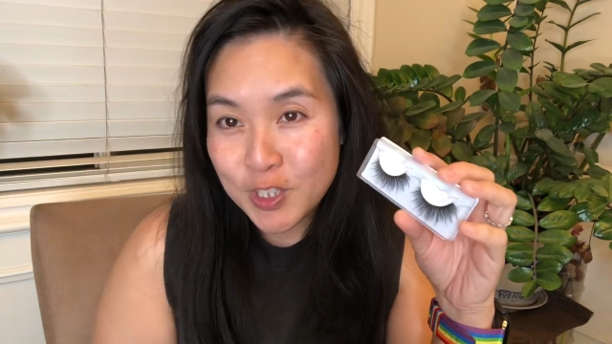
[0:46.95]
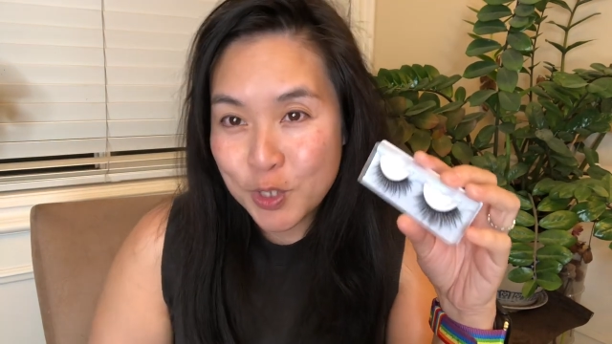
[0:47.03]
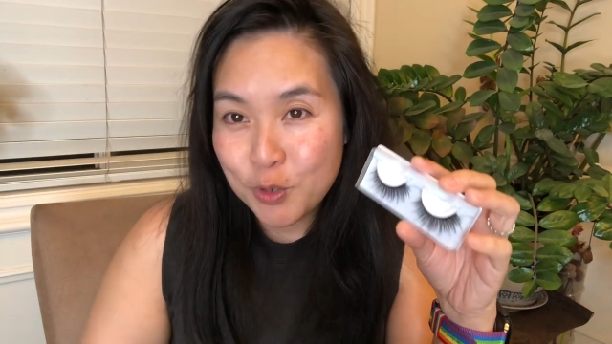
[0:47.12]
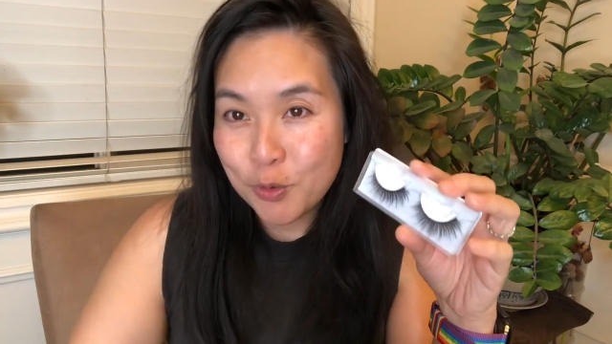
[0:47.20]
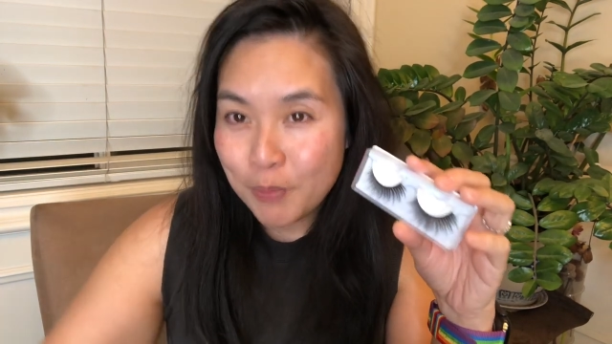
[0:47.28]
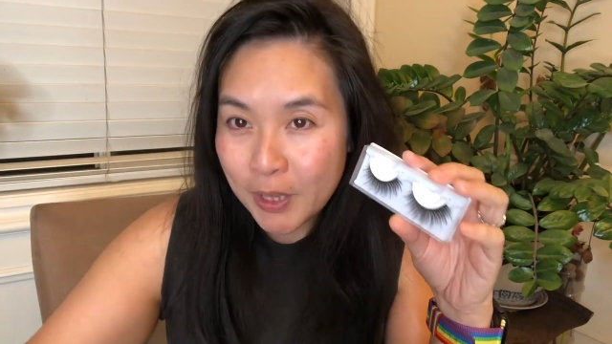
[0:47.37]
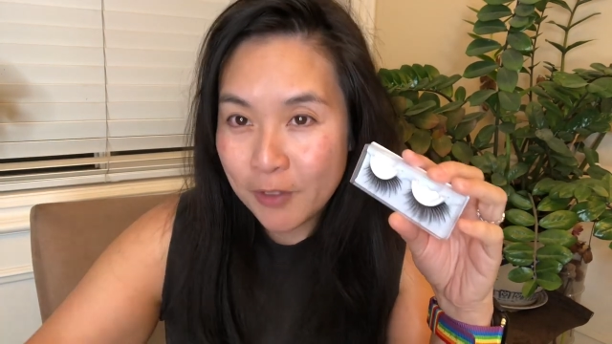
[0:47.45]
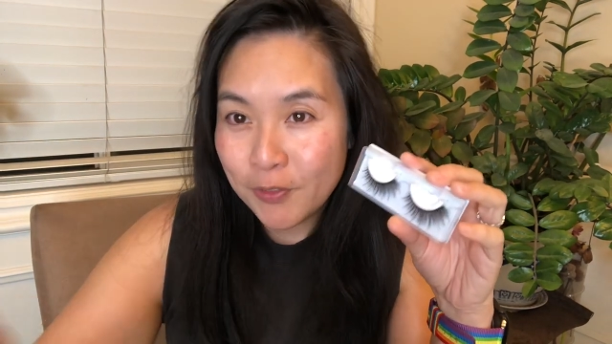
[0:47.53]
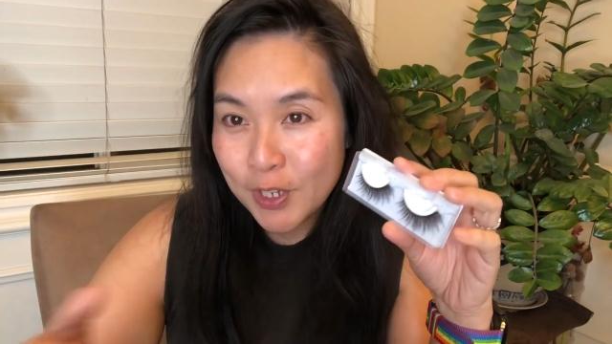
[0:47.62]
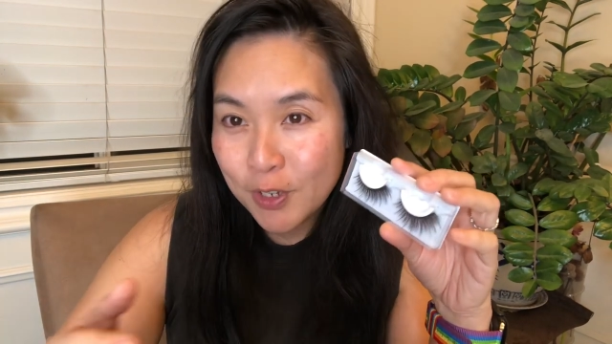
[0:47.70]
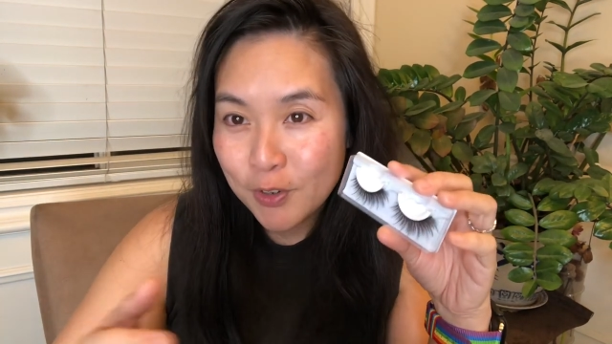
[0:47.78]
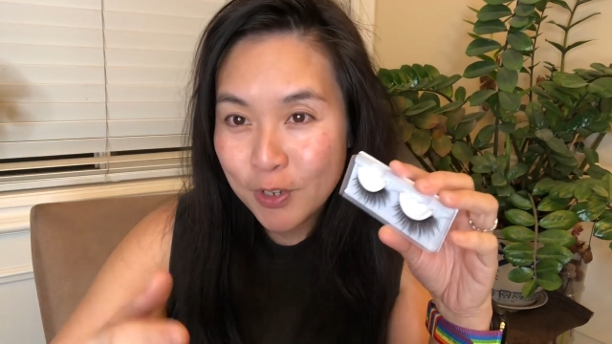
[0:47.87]
to make a
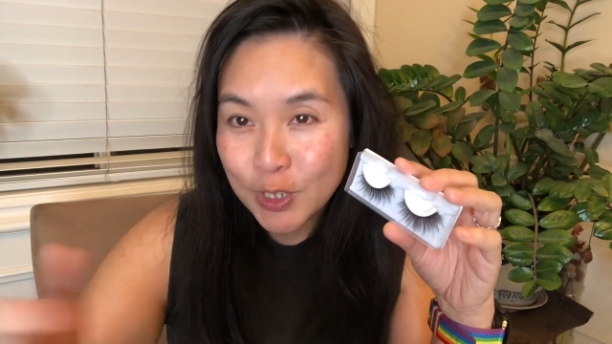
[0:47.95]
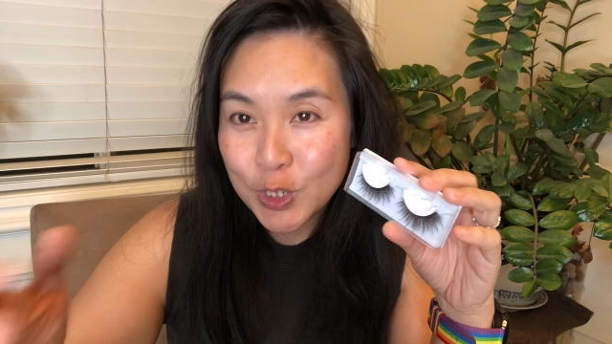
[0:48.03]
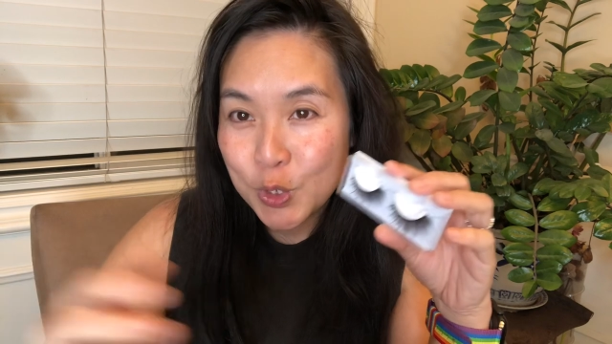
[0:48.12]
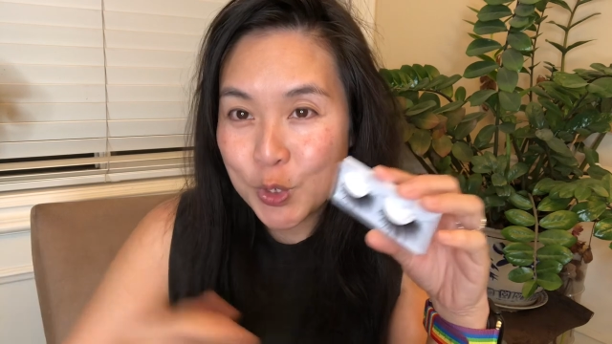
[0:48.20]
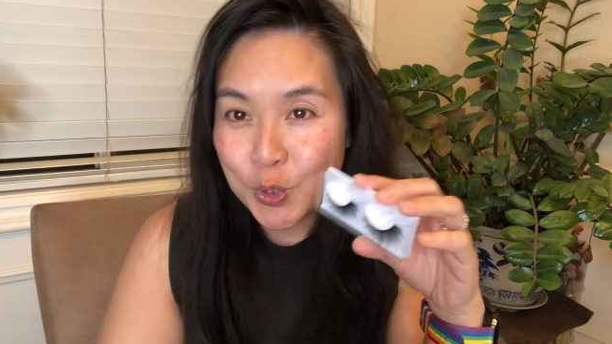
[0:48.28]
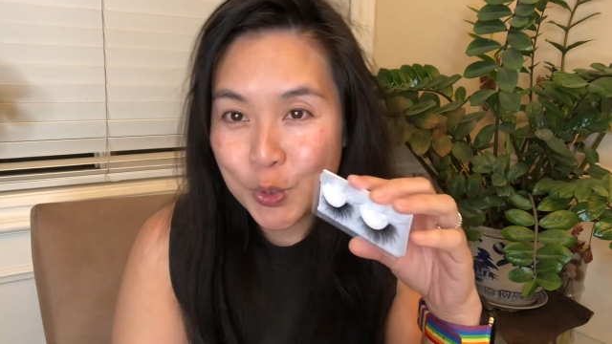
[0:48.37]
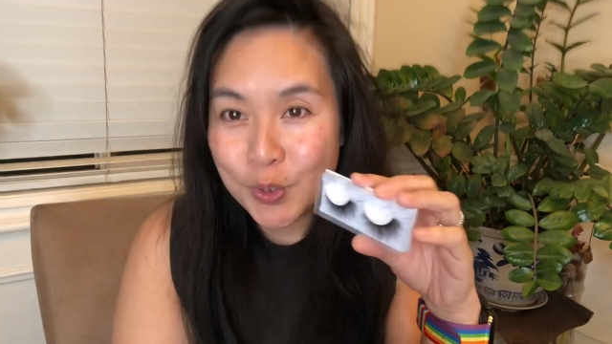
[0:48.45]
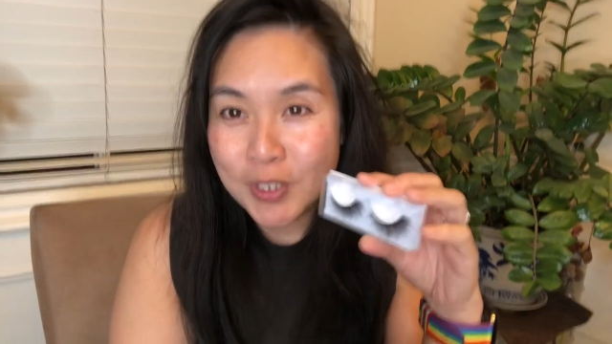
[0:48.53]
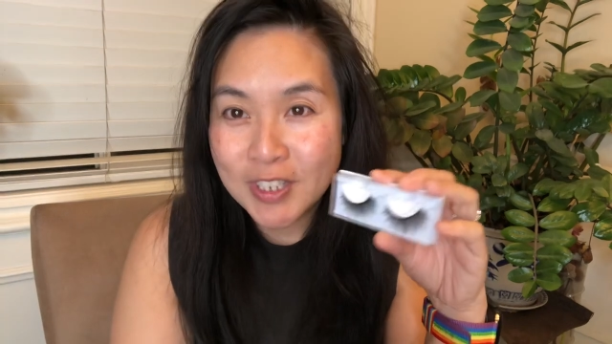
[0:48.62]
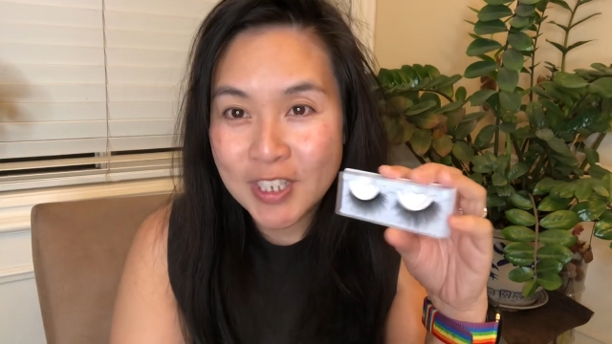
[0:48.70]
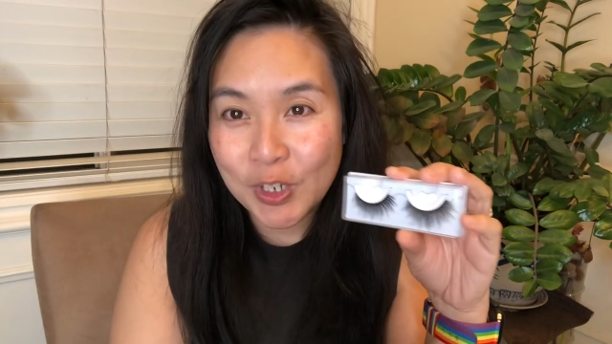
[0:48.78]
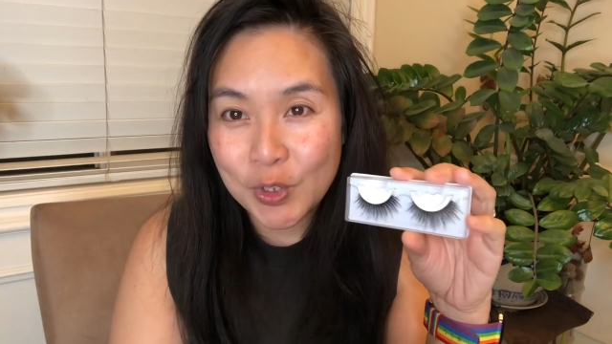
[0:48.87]
video and show you and
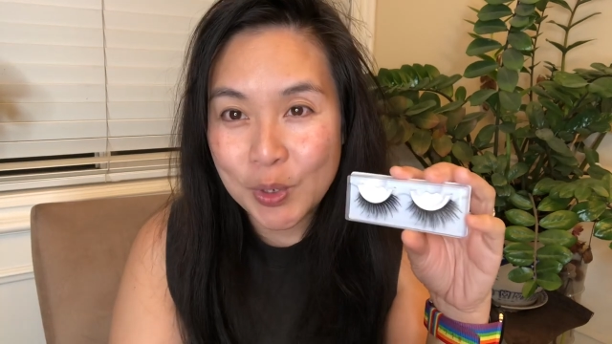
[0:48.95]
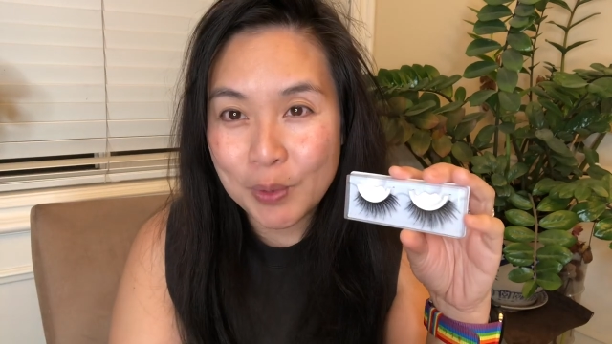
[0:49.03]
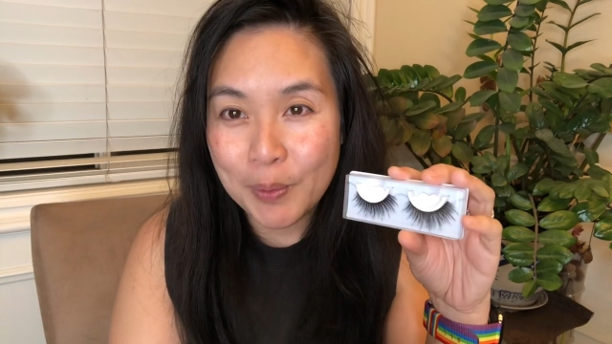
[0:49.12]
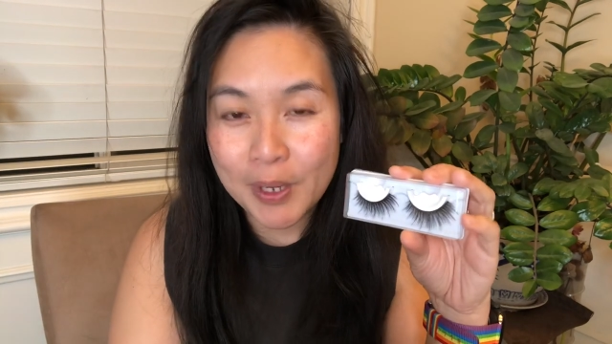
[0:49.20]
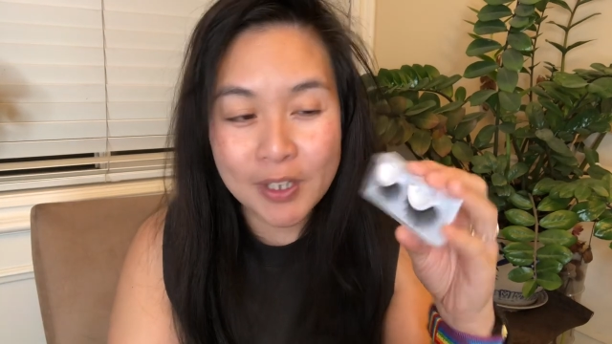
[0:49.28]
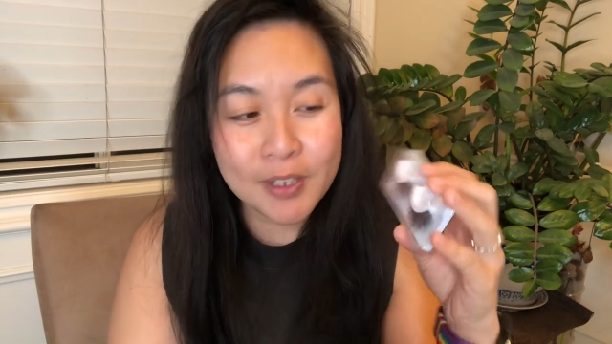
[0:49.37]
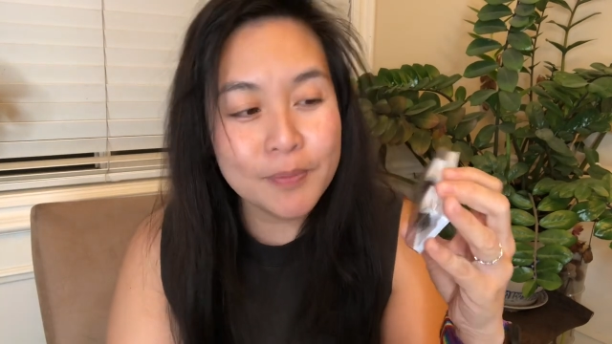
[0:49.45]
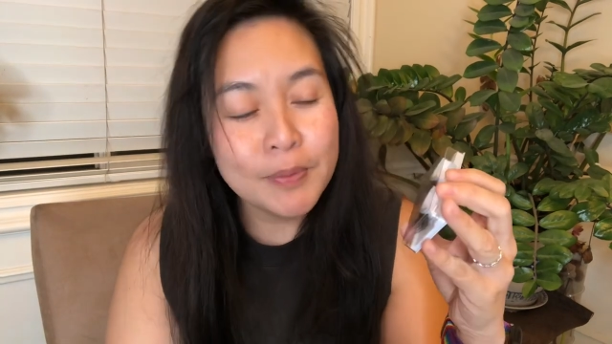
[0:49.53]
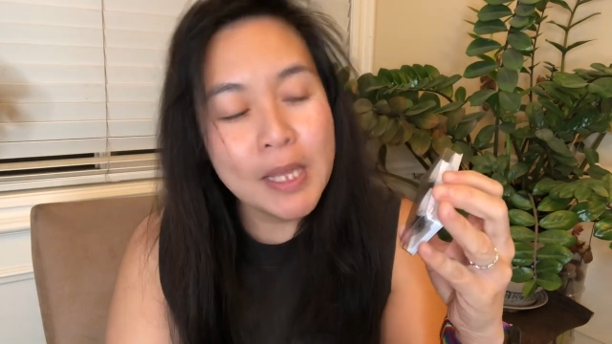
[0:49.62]
tell you about it.